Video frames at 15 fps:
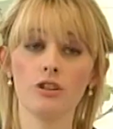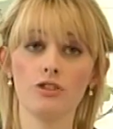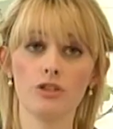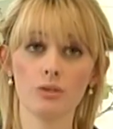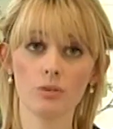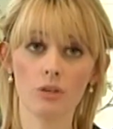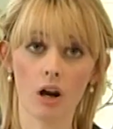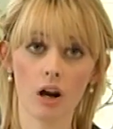
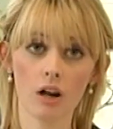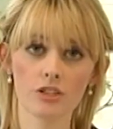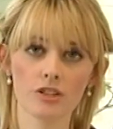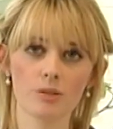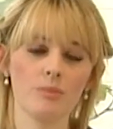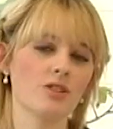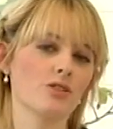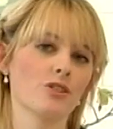Do
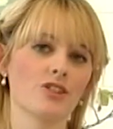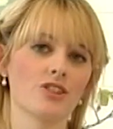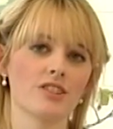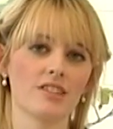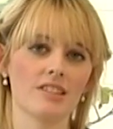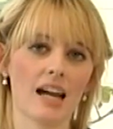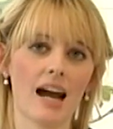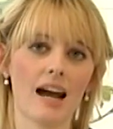not
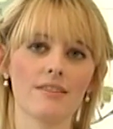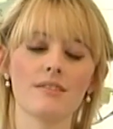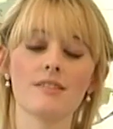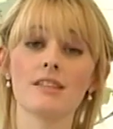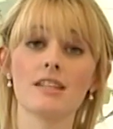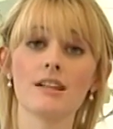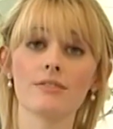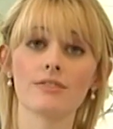misunderstand
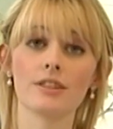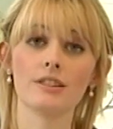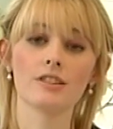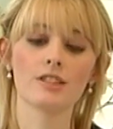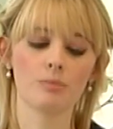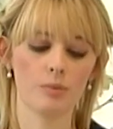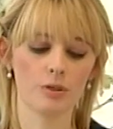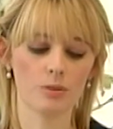the
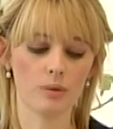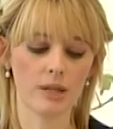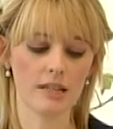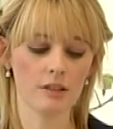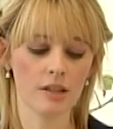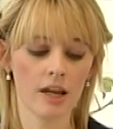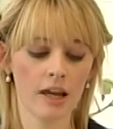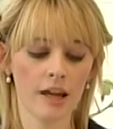difference
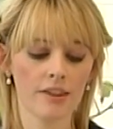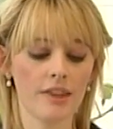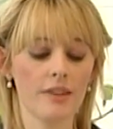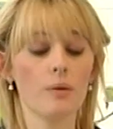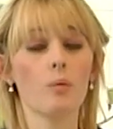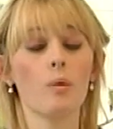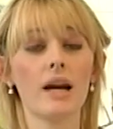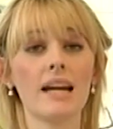between
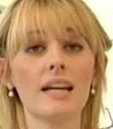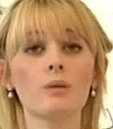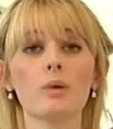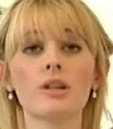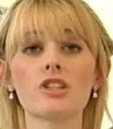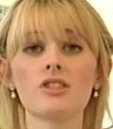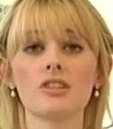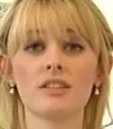the way in
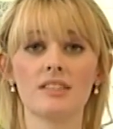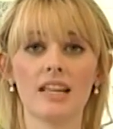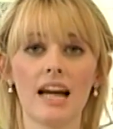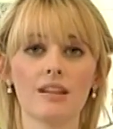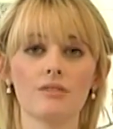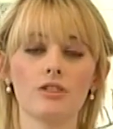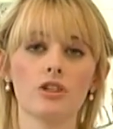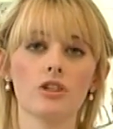which the
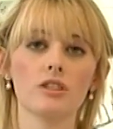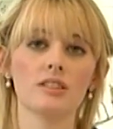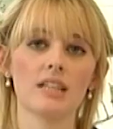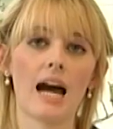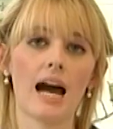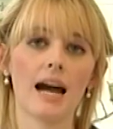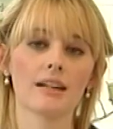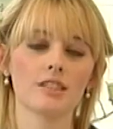Sale of Goods
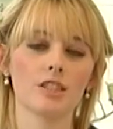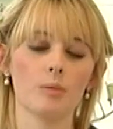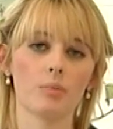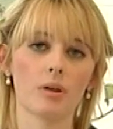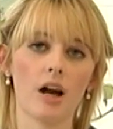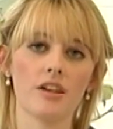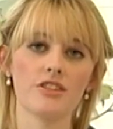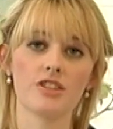Act
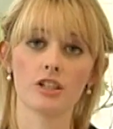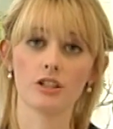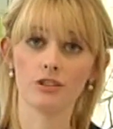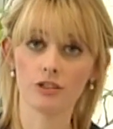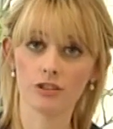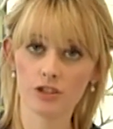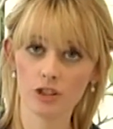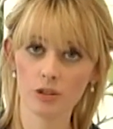applies to
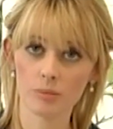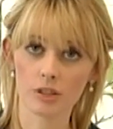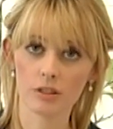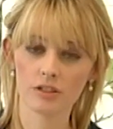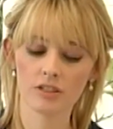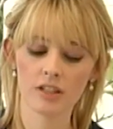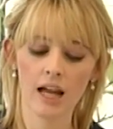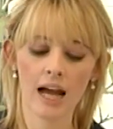
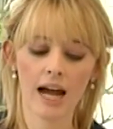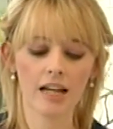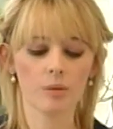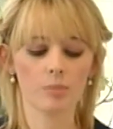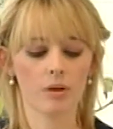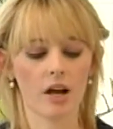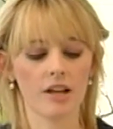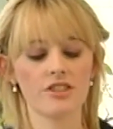consumers and
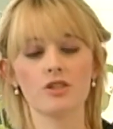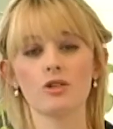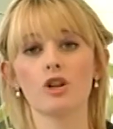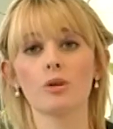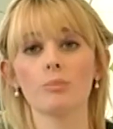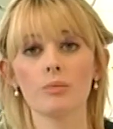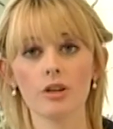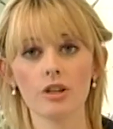applies to
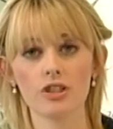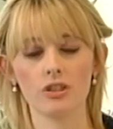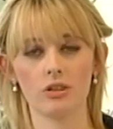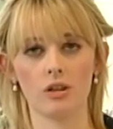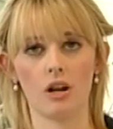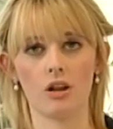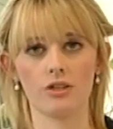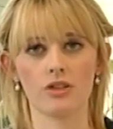commercial
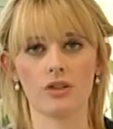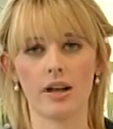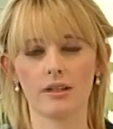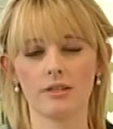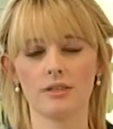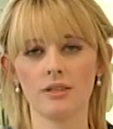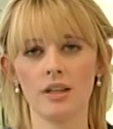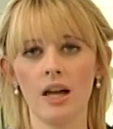
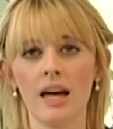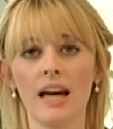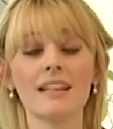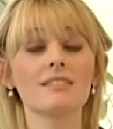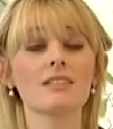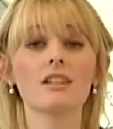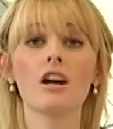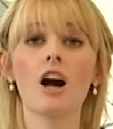contracts.
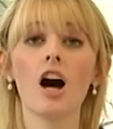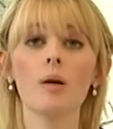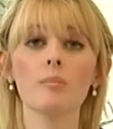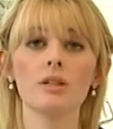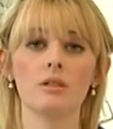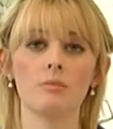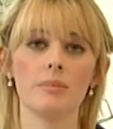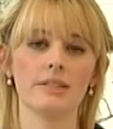It's a
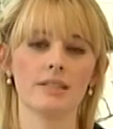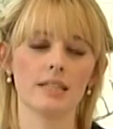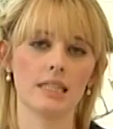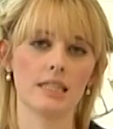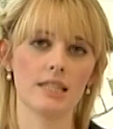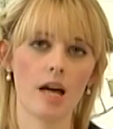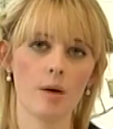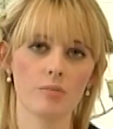common
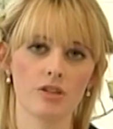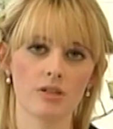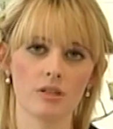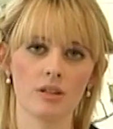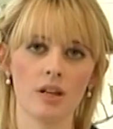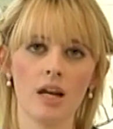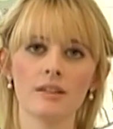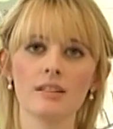
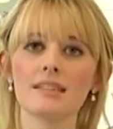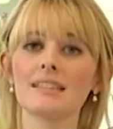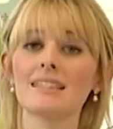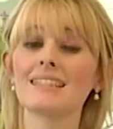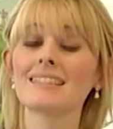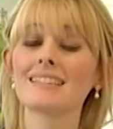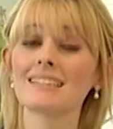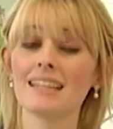misconception that
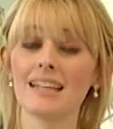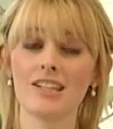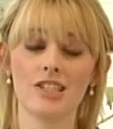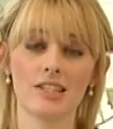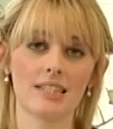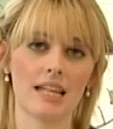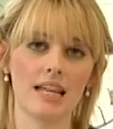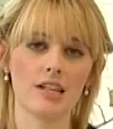this
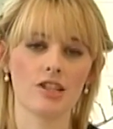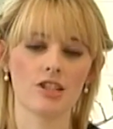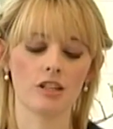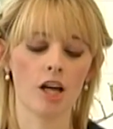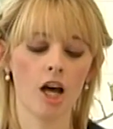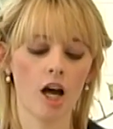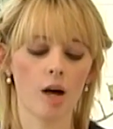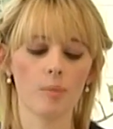
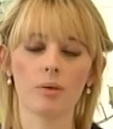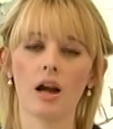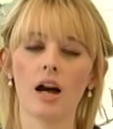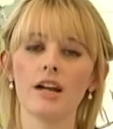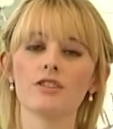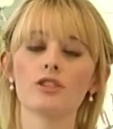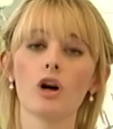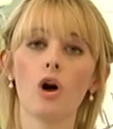legislation
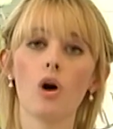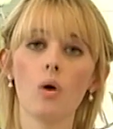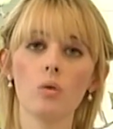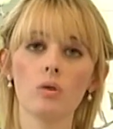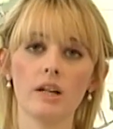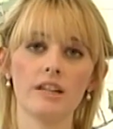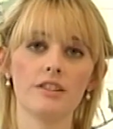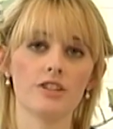applies
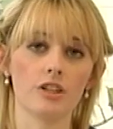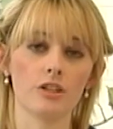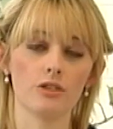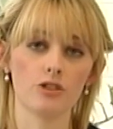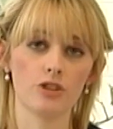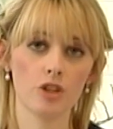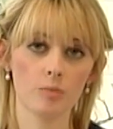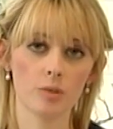only to
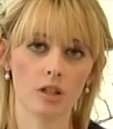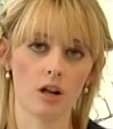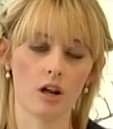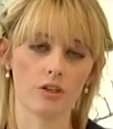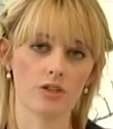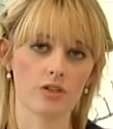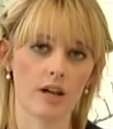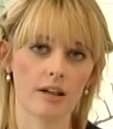consumer
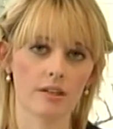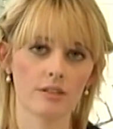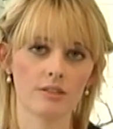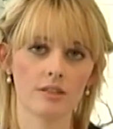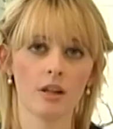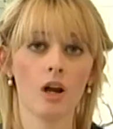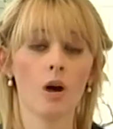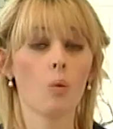contracts.
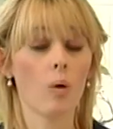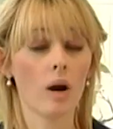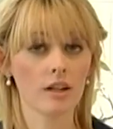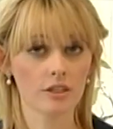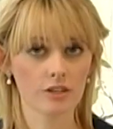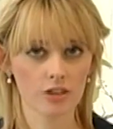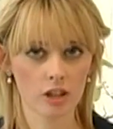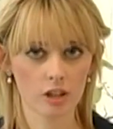
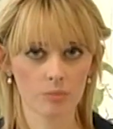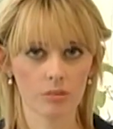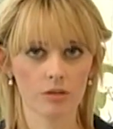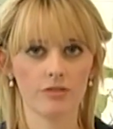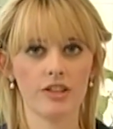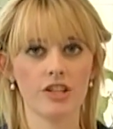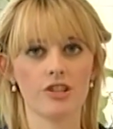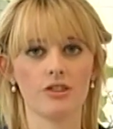While certain
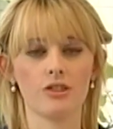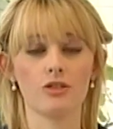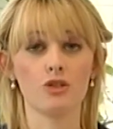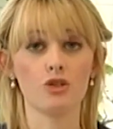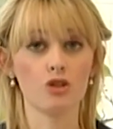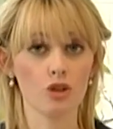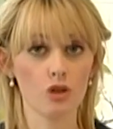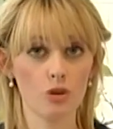provisions
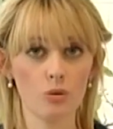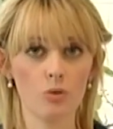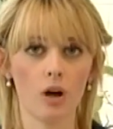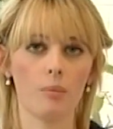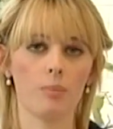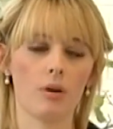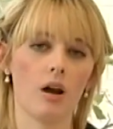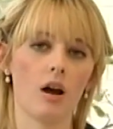do
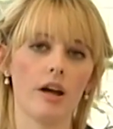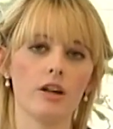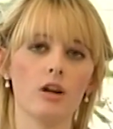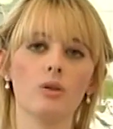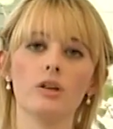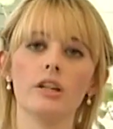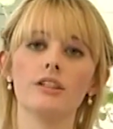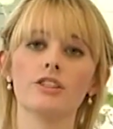apply
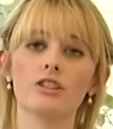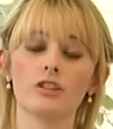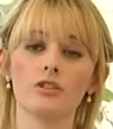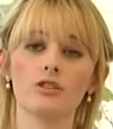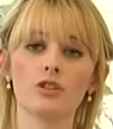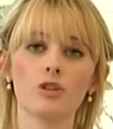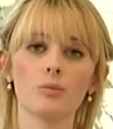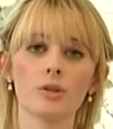only to
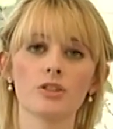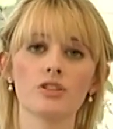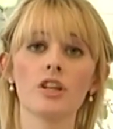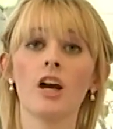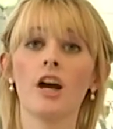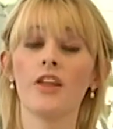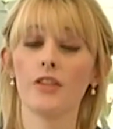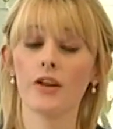consumers,
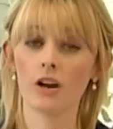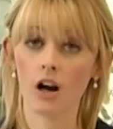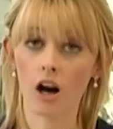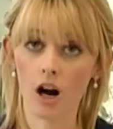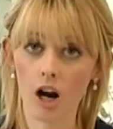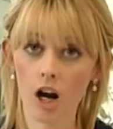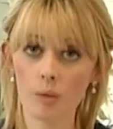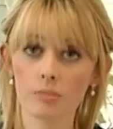there
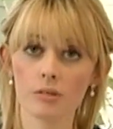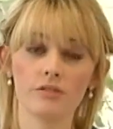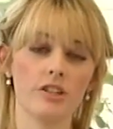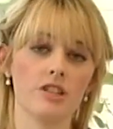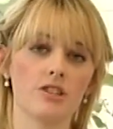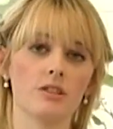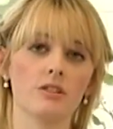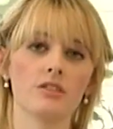are
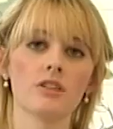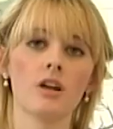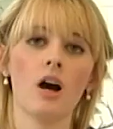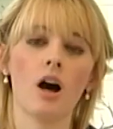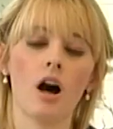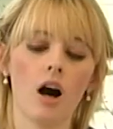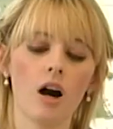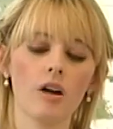provisions
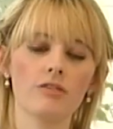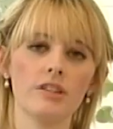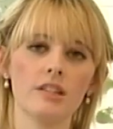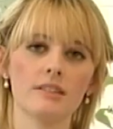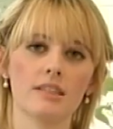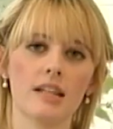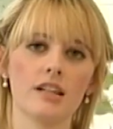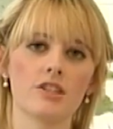of
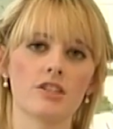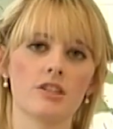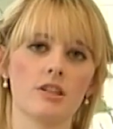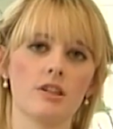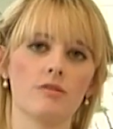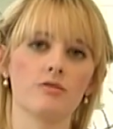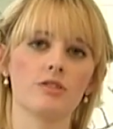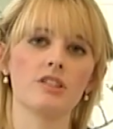these
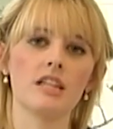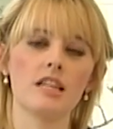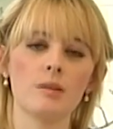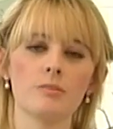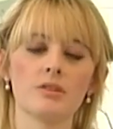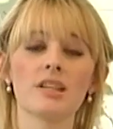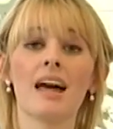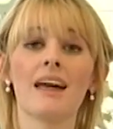legislative
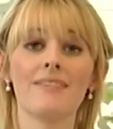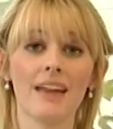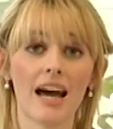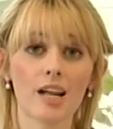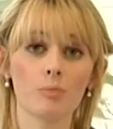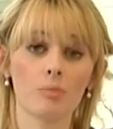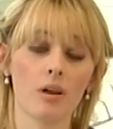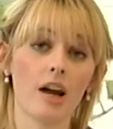schemes
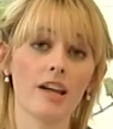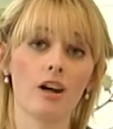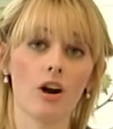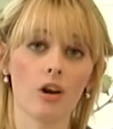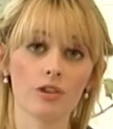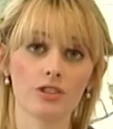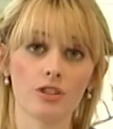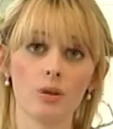that apply
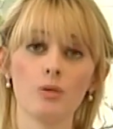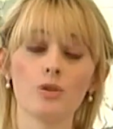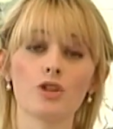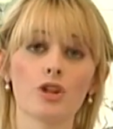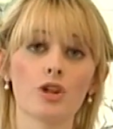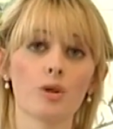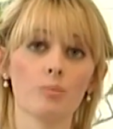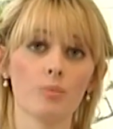also
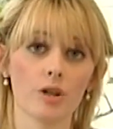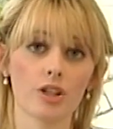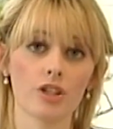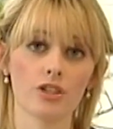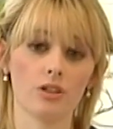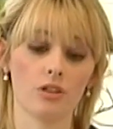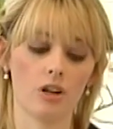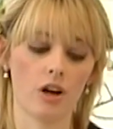to
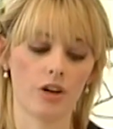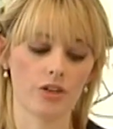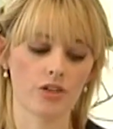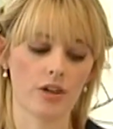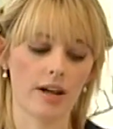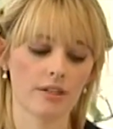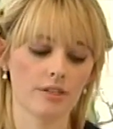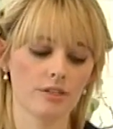commercial
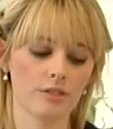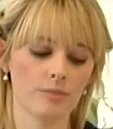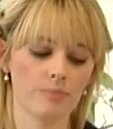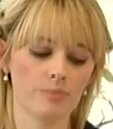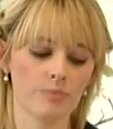contracts.